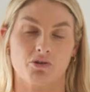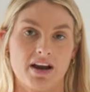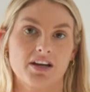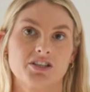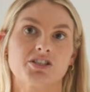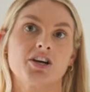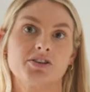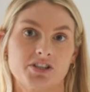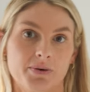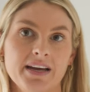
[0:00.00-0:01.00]
a grey
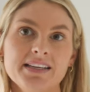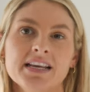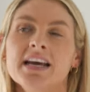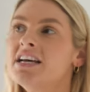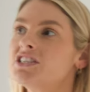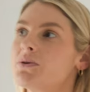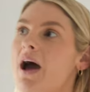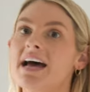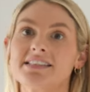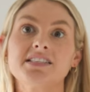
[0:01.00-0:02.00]
undertone to it, so
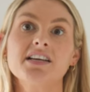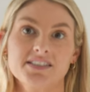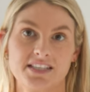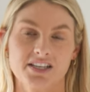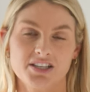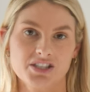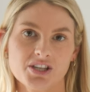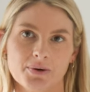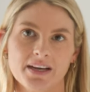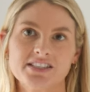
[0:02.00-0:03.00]
has a duskiness
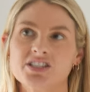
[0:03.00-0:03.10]
to it.